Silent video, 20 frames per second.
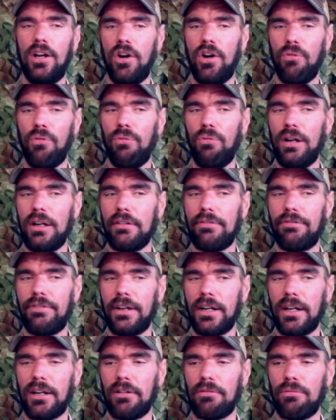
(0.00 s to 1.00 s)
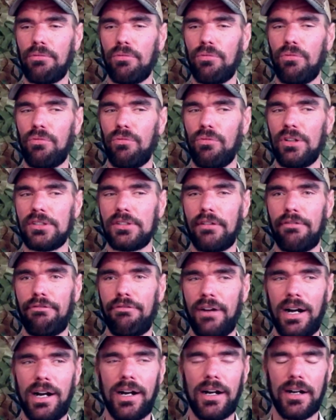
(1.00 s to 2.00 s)
What if there was a
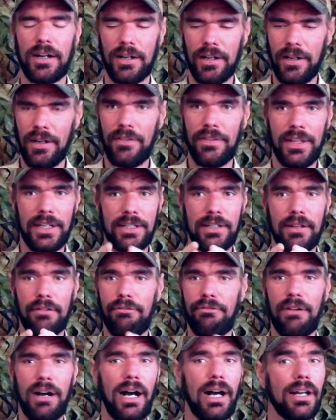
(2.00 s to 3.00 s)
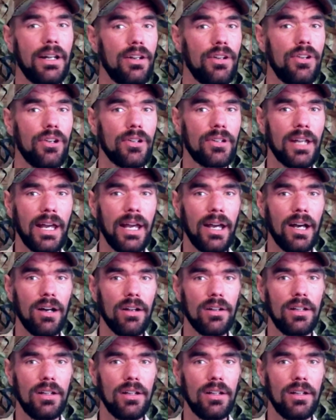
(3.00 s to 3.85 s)
fire that divided your town